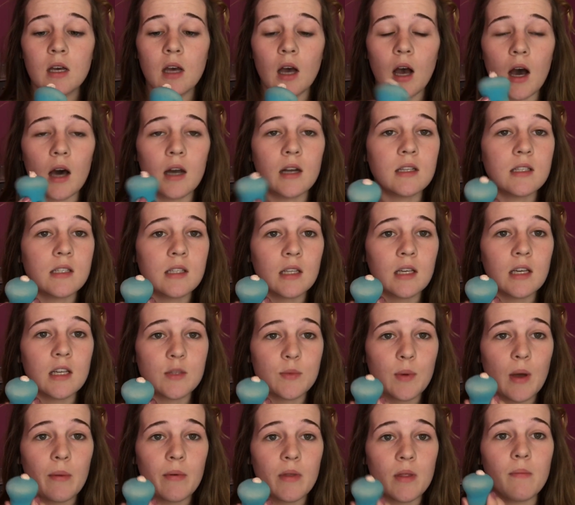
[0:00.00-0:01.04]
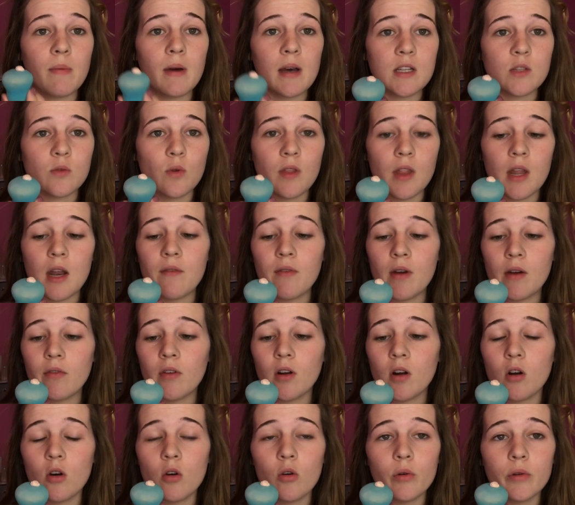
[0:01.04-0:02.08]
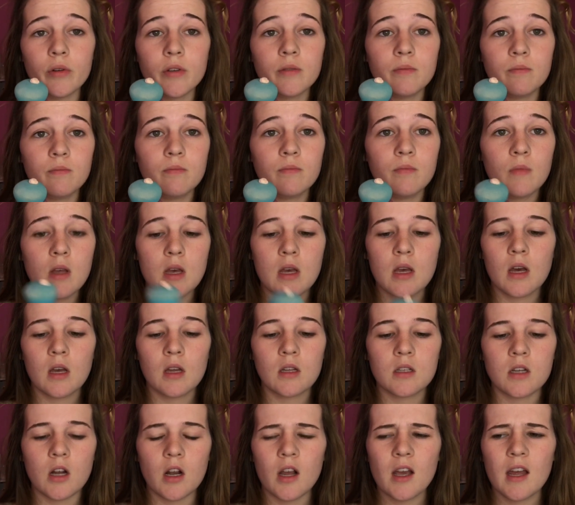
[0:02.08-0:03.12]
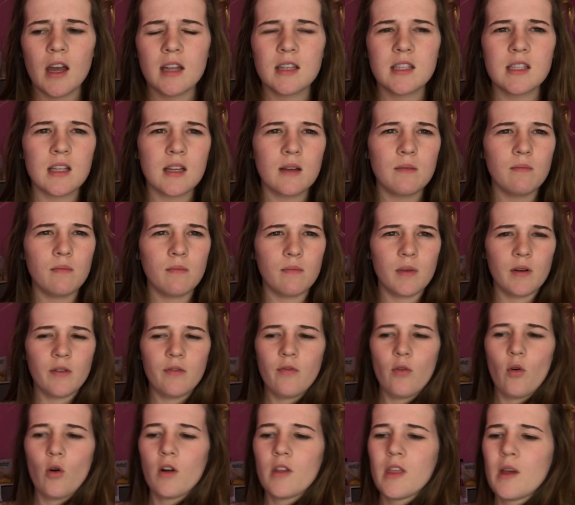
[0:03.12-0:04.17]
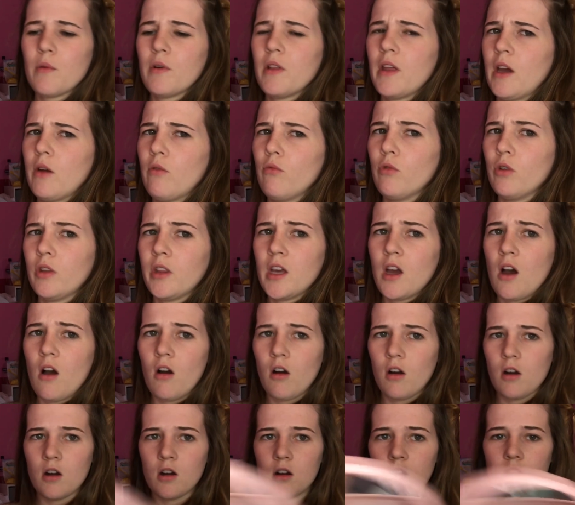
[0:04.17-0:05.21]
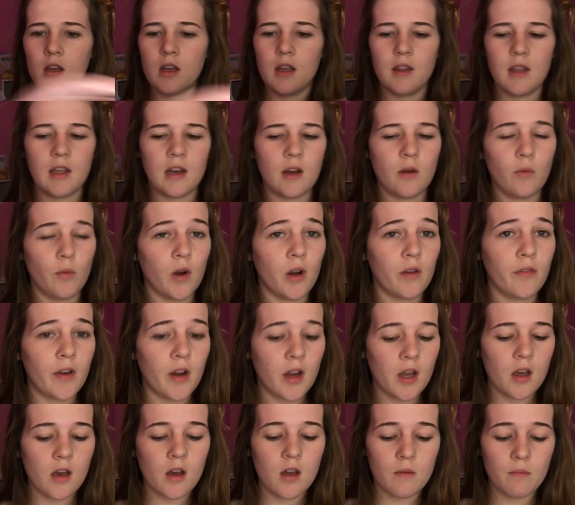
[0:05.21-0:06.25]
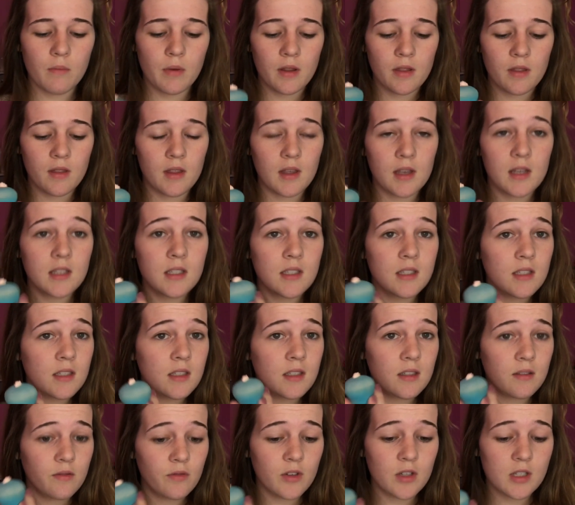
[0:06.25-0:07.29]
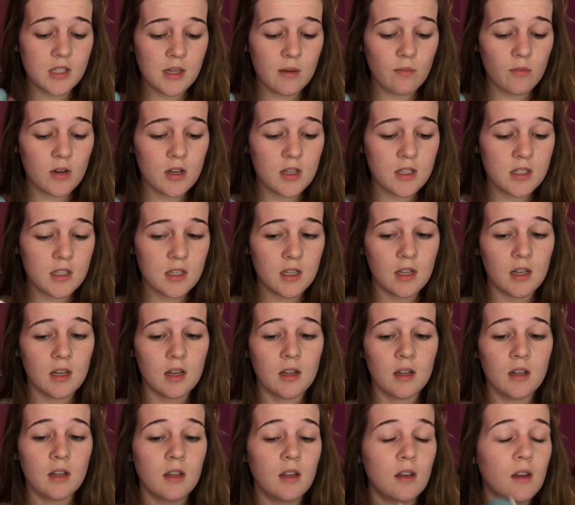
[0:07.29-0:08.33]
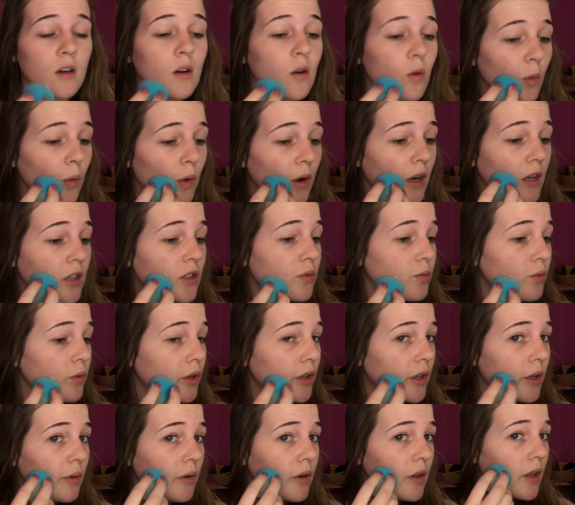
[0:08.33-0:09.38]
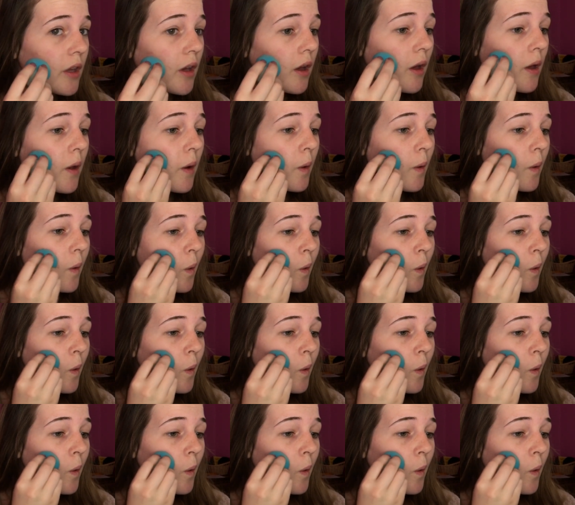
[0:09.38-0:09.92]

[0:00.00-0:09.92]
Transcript: honestly, it's probably the best one that I've ever owned. Target had some before that were like really hard and they didn't work very good, but this for some reason works really, really good.